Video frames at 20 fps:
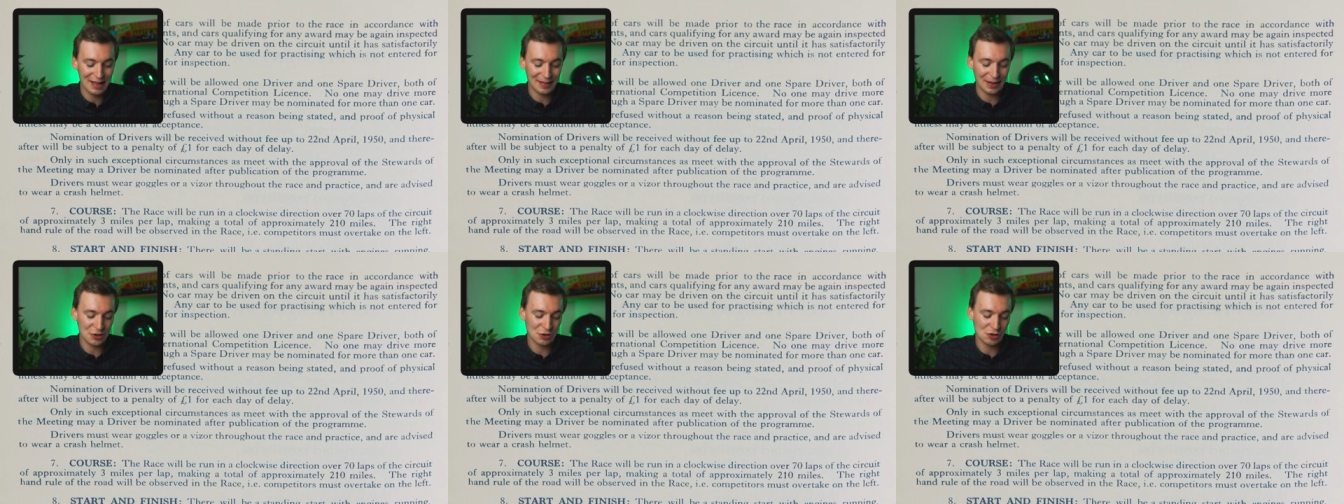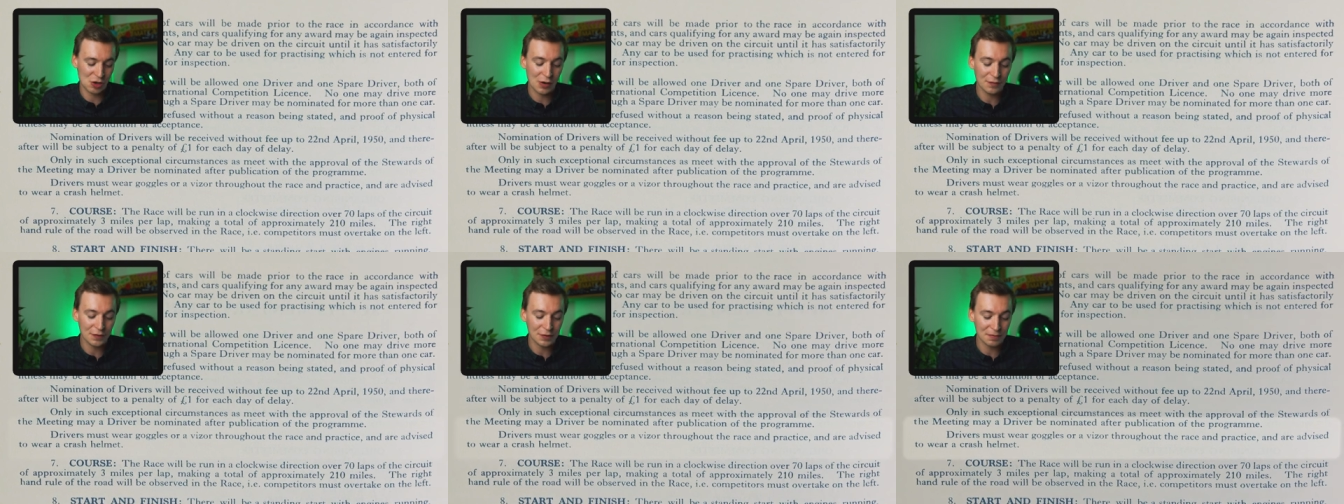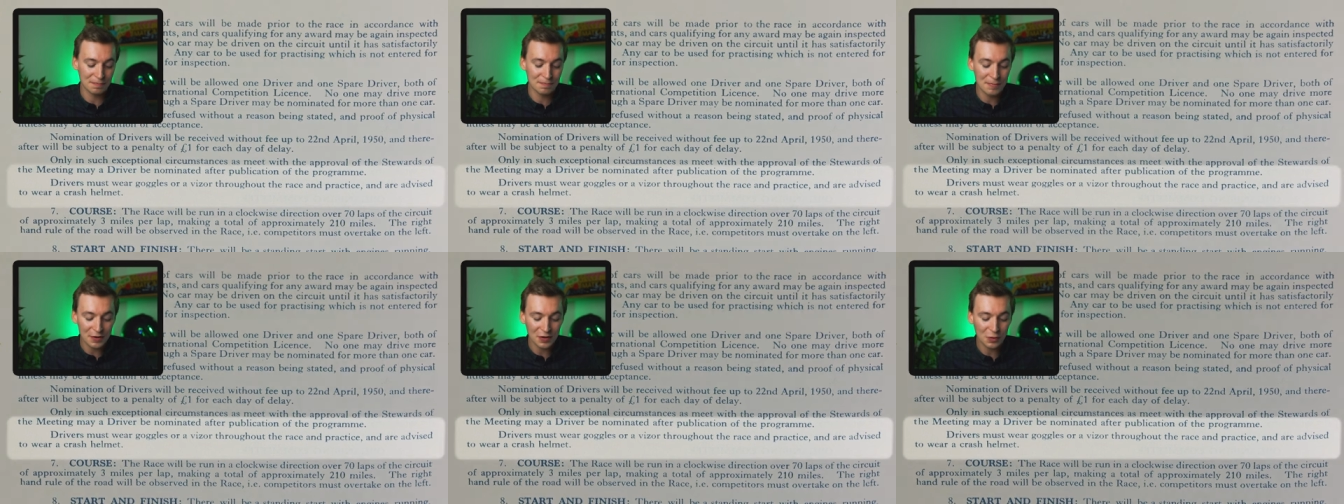that
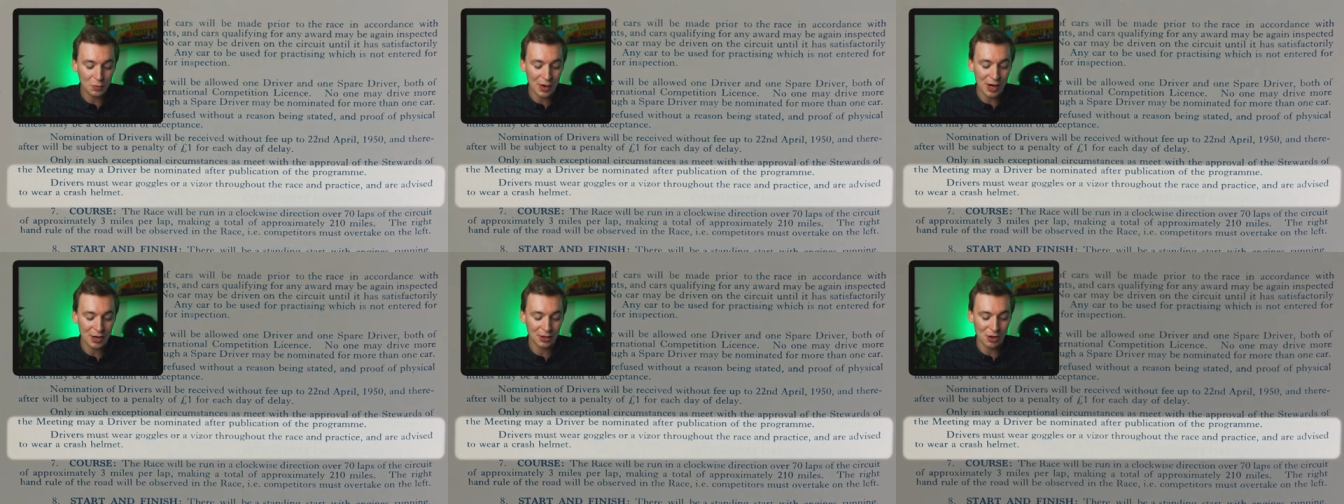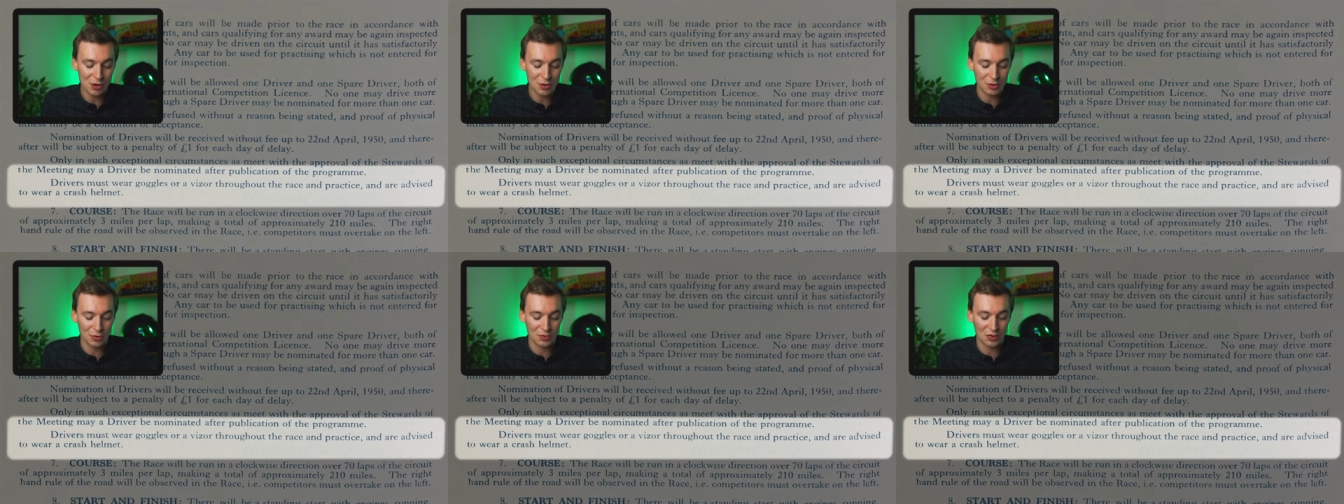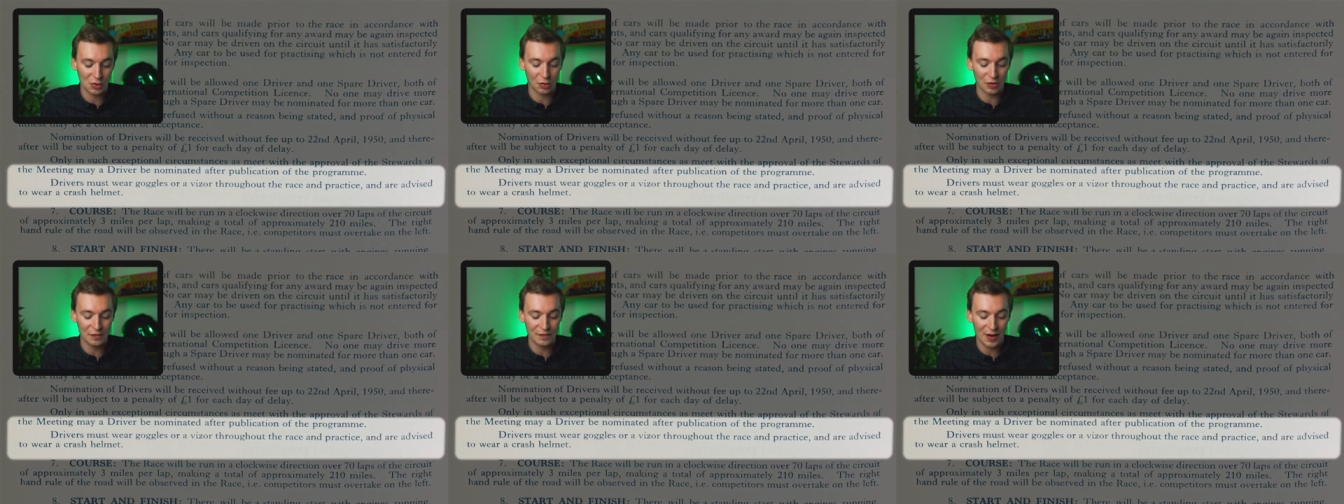drivers must wear
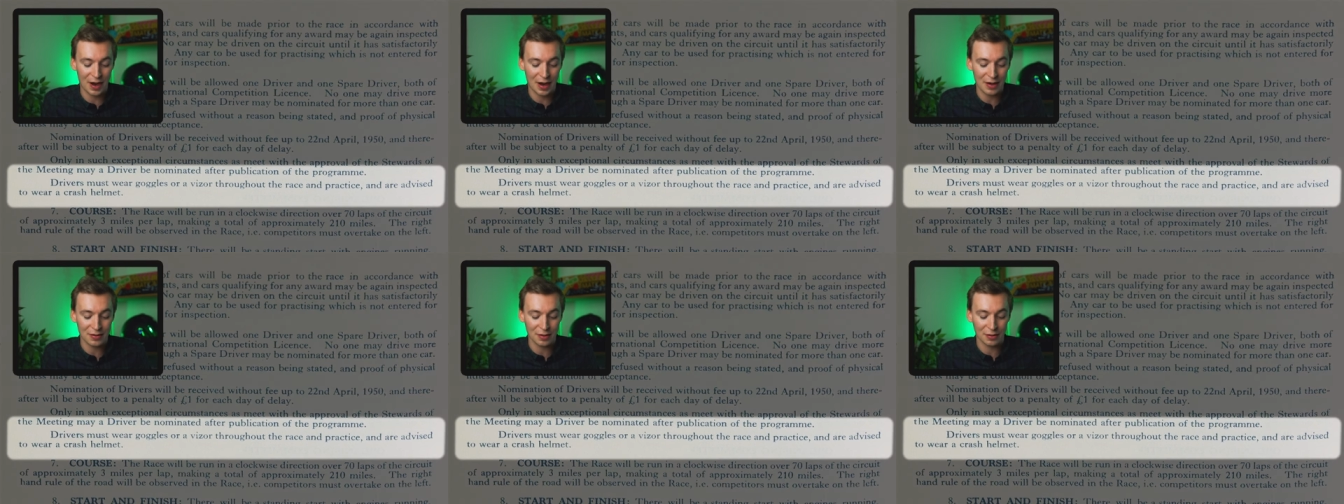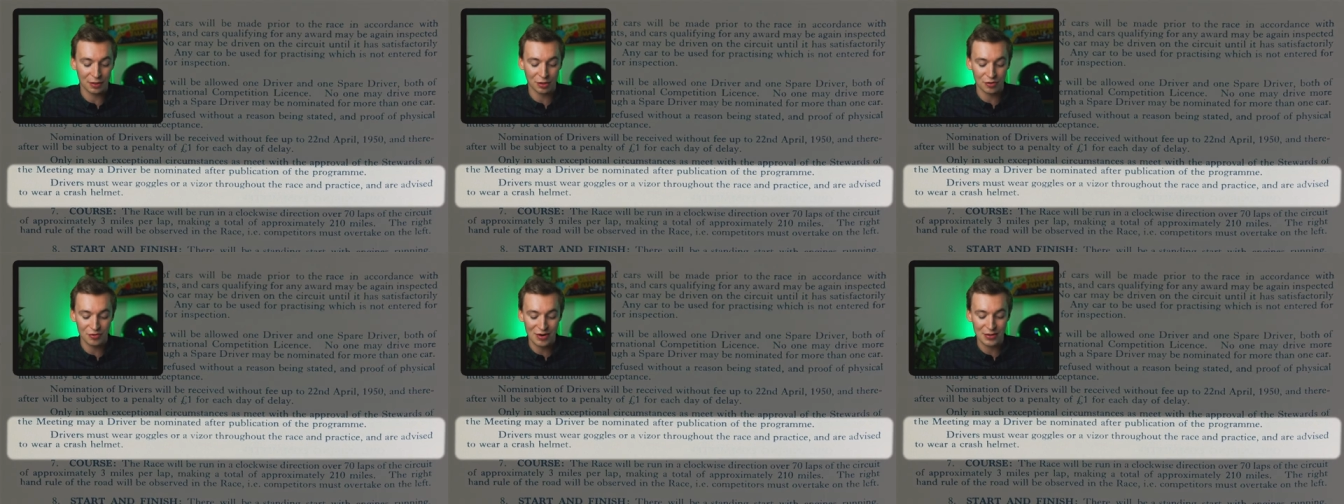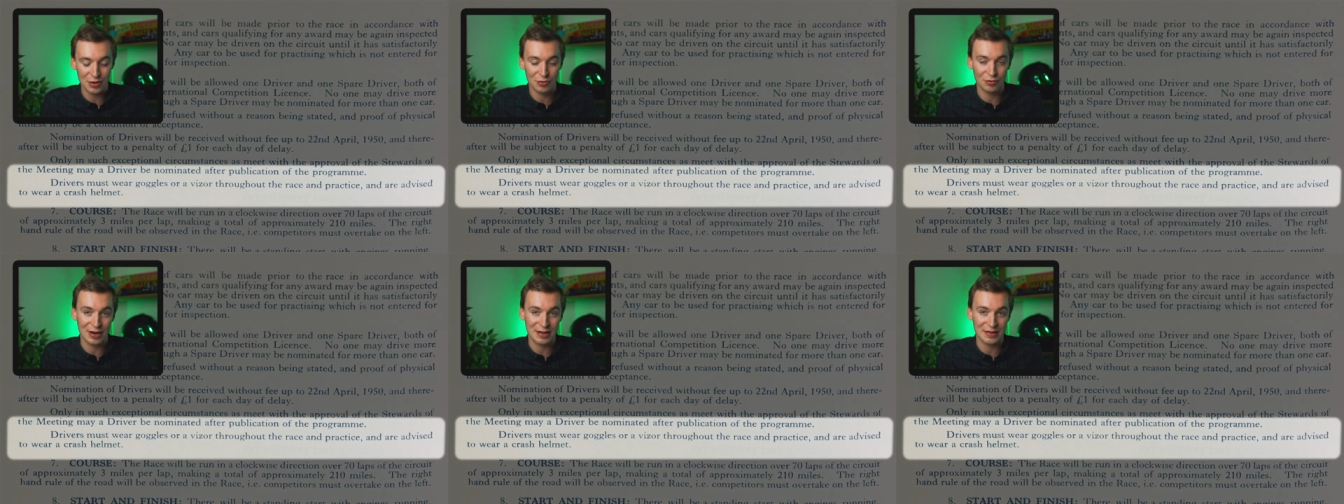goggles or a visor
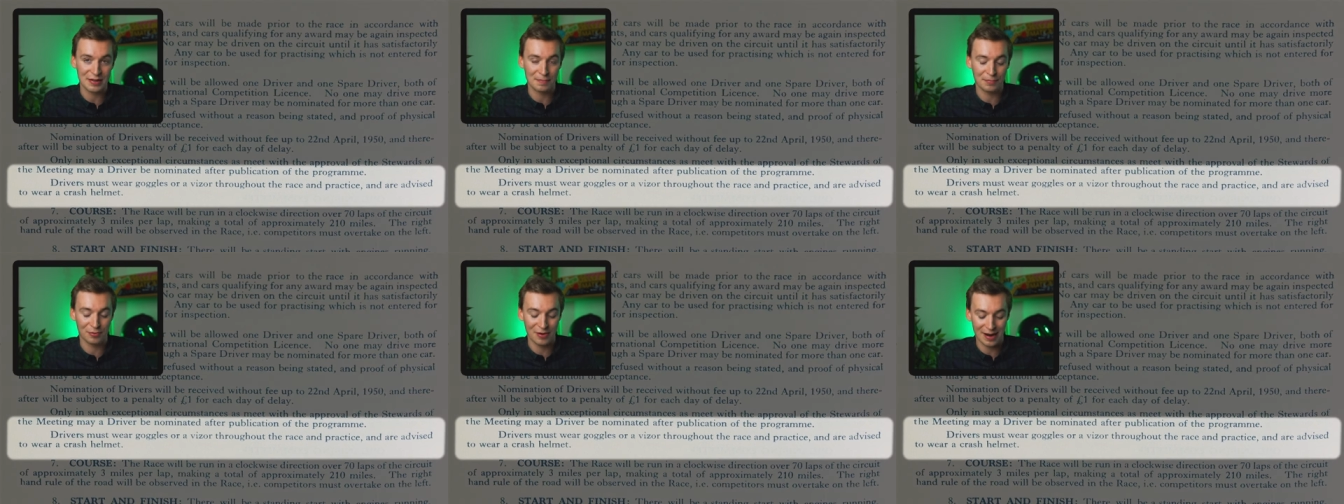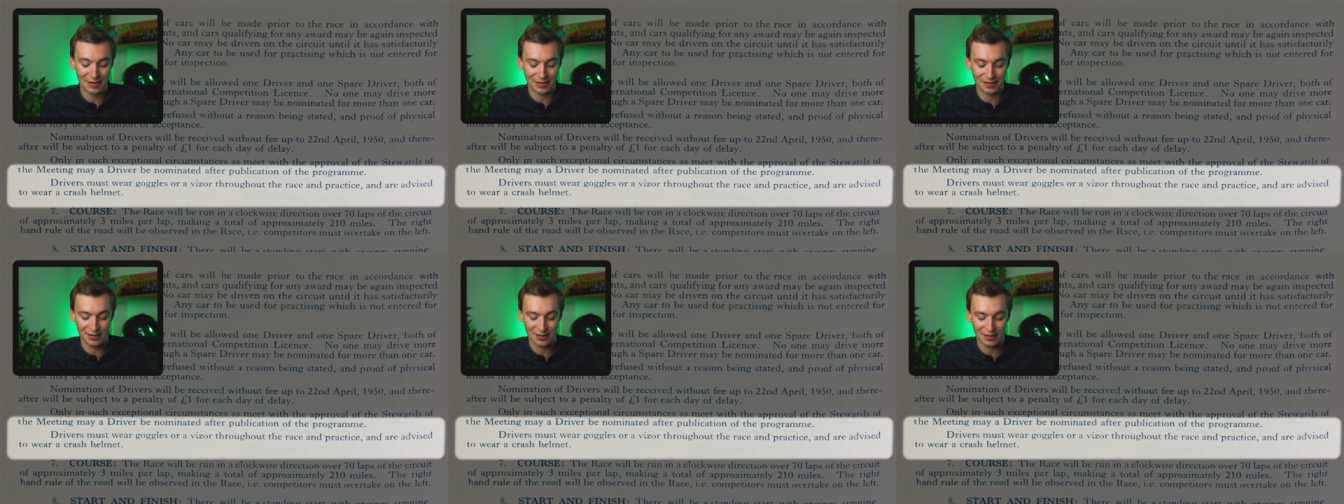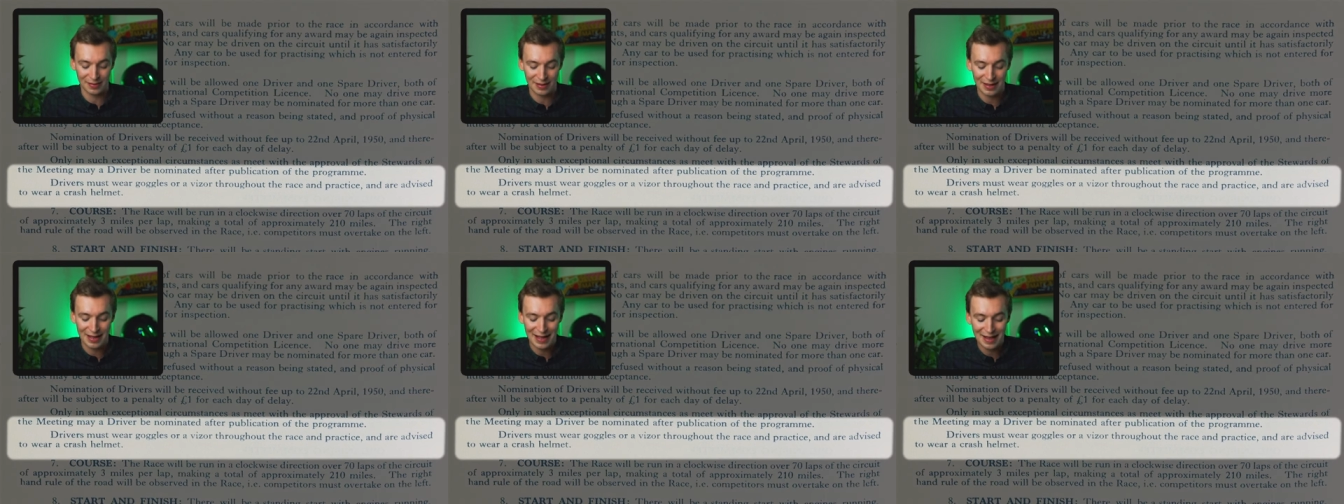throughout the race and
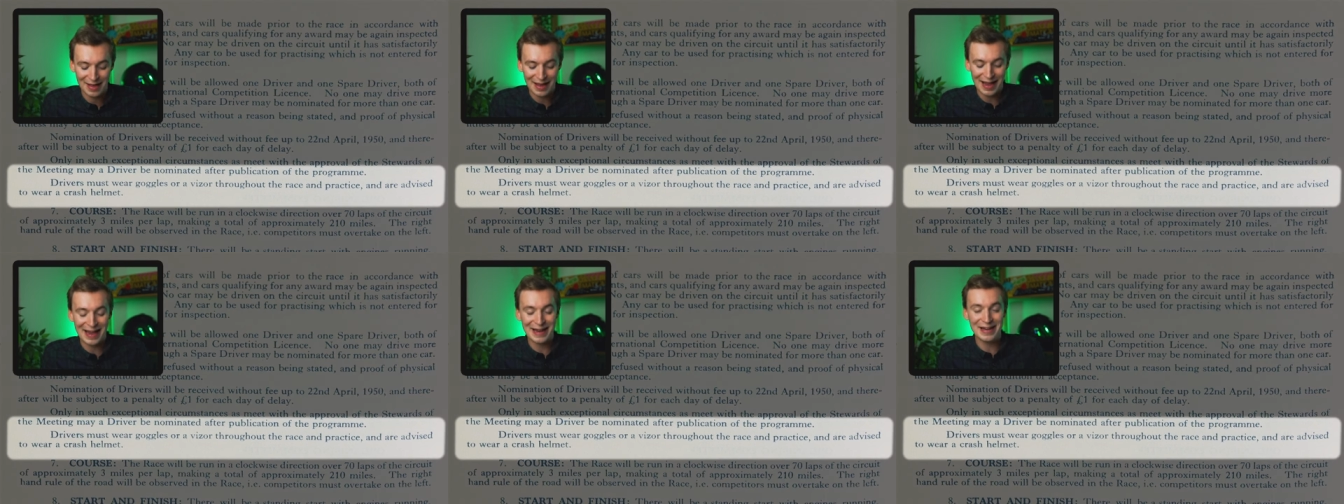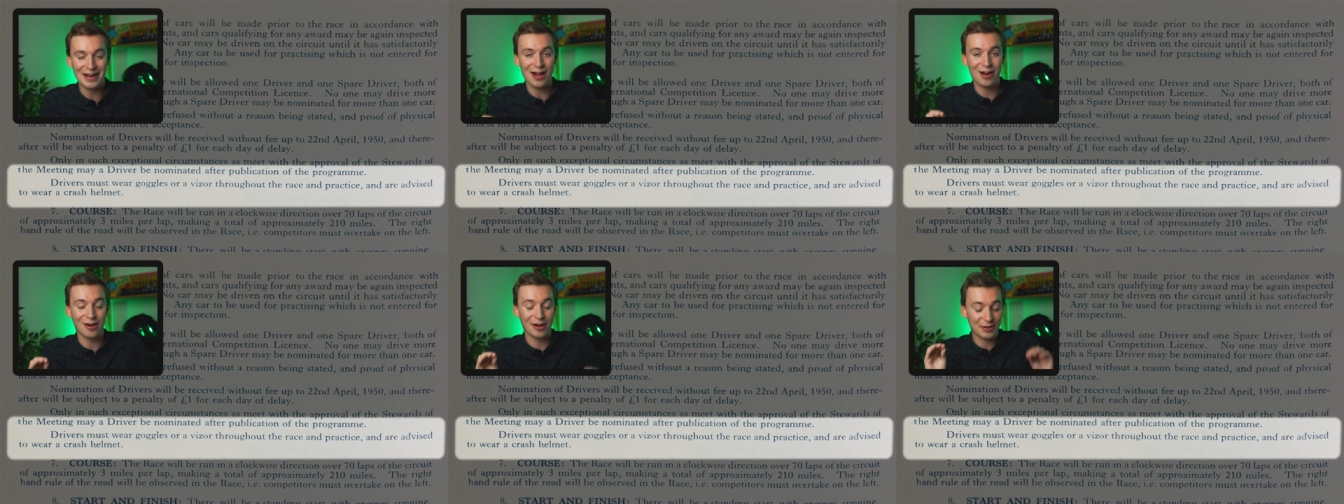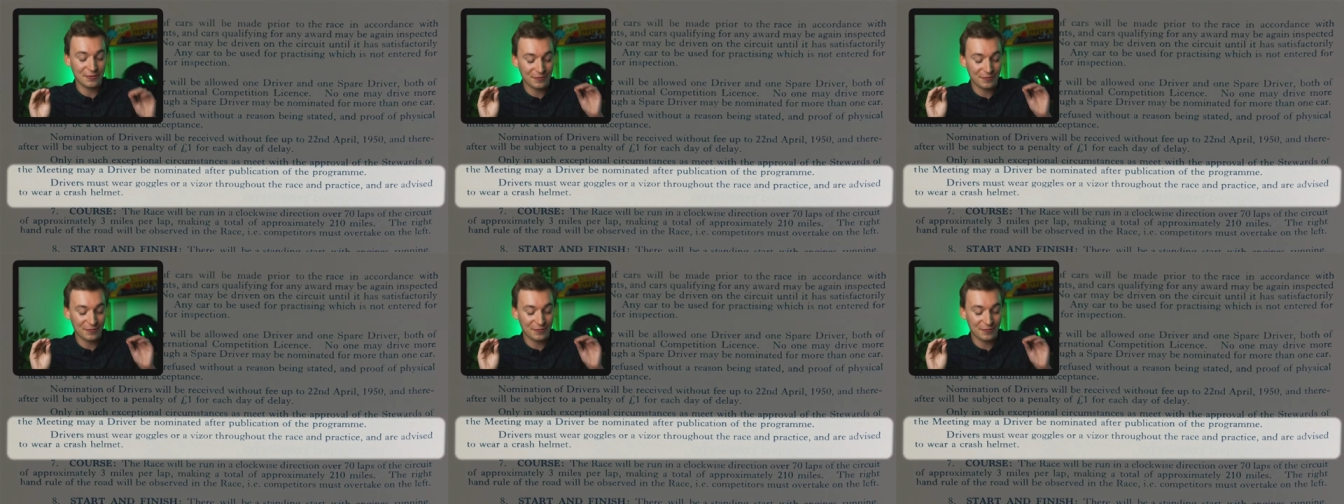practice, and are